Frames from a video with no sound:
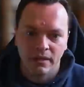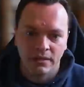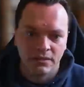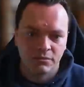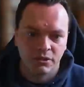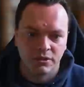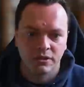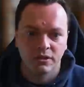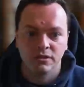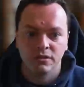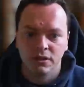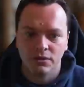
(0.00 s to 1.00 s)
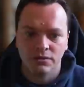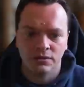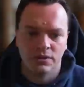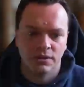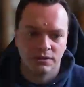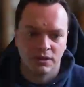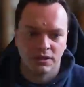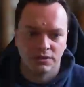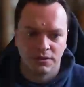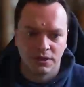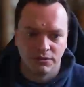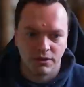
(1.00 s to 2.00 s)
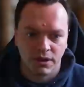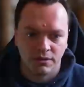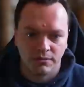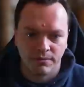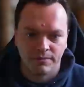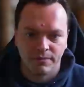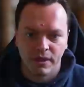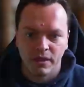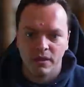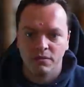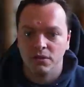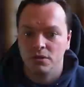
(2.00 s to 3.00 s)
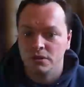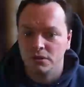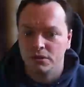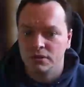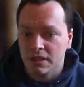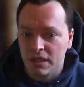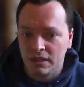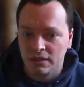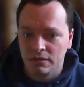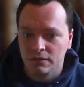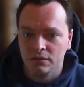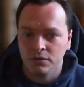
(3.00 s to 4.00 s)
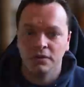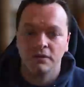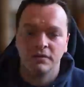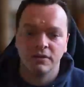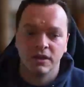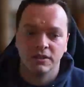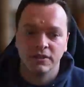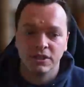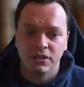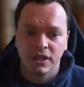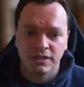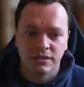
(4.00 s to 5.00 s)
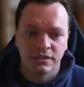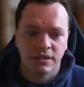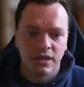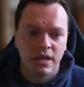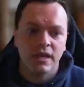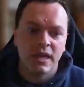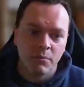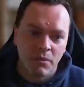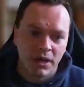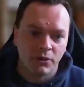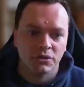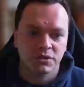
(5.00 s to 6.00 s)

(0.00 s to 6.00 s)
This is because it doesn't know the size of the array. If you're using a container with defined a visualizer, it might